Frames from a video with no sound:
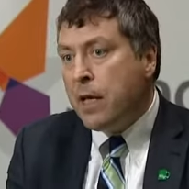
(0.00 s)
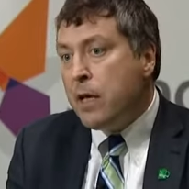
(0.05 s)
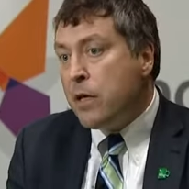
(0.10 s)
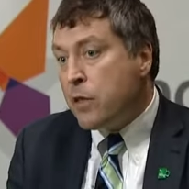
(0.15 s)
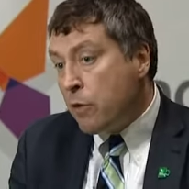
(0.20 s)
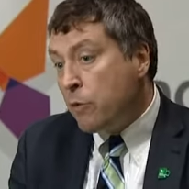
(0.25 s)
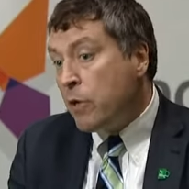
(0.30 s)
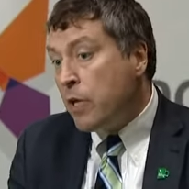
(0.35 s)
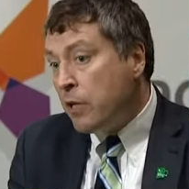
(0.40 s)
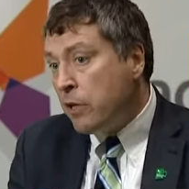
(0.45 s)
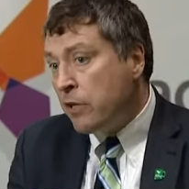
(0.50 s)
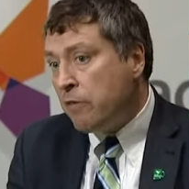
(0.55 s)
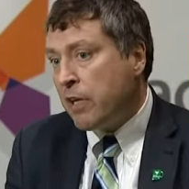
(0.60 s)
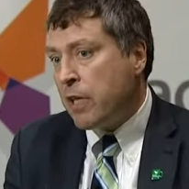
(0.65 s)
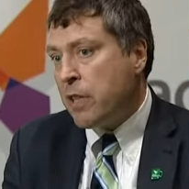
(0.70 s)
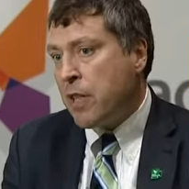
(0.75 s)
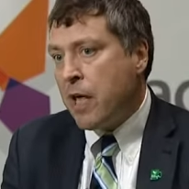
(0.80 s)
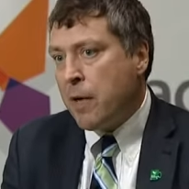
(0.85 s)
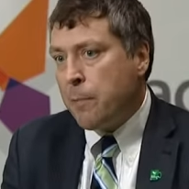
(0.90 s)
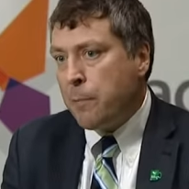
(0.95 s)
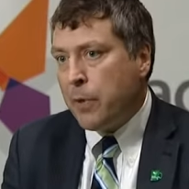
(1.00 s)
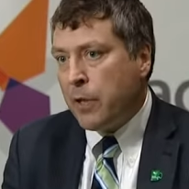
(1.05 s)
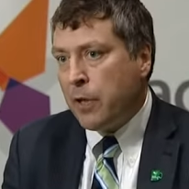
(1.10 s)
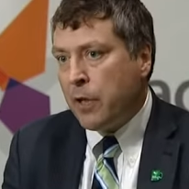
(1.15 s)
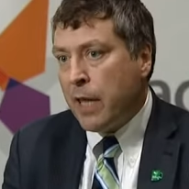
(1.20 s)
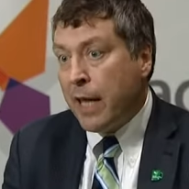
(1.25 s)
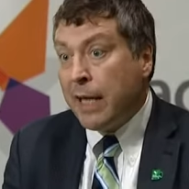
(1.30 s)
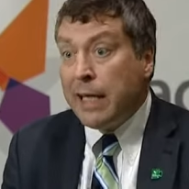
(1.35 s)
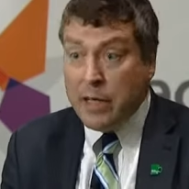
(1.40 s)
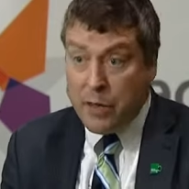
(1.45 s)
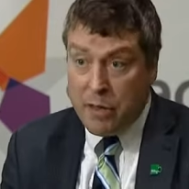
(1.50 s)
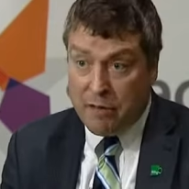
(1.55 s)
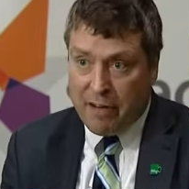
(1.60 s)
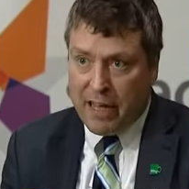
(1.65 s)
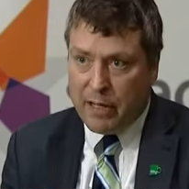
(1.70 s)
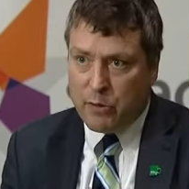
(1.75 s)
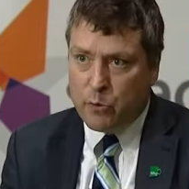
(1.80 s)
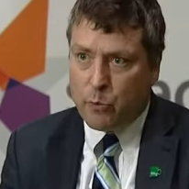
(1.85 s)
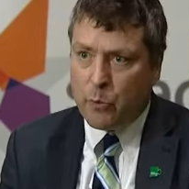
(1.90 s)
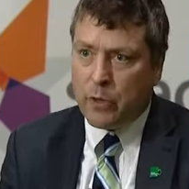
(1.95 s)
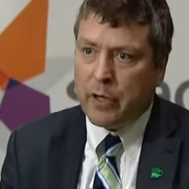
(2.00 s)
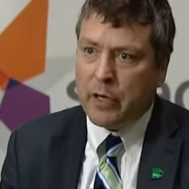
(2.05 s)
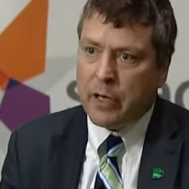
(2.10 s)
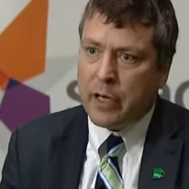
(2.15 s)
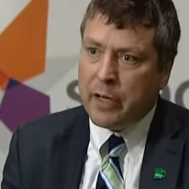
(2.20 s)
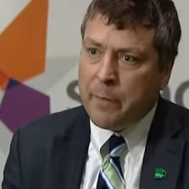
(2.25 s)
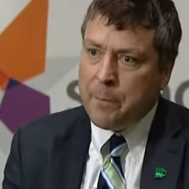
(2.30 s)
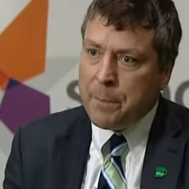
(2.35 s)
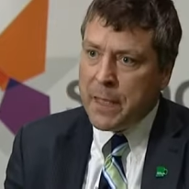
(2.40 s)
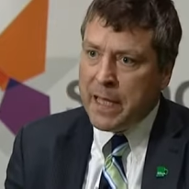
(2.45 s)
So another example is around work.